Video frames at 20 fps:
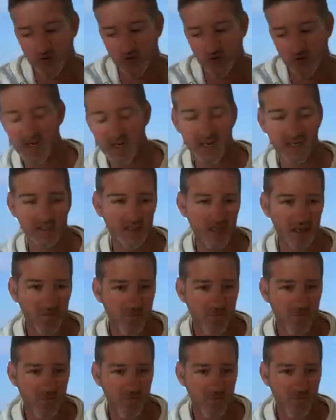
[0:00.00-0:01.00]
then that's going
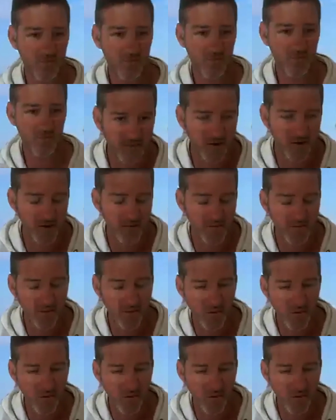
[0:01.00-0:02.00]
to pay me better going
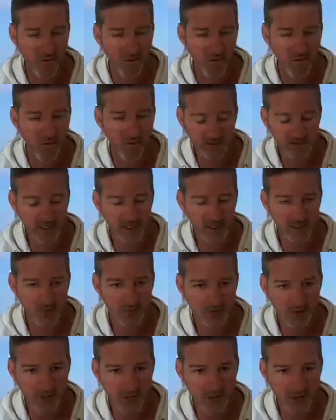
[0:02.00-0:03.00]
forward. And that's
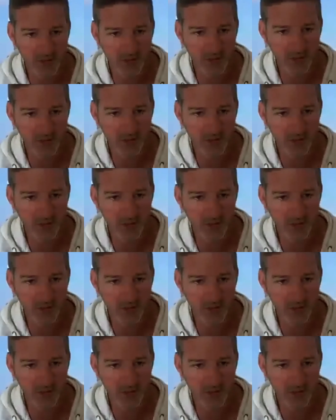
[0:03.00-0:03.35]
exactly what's happened.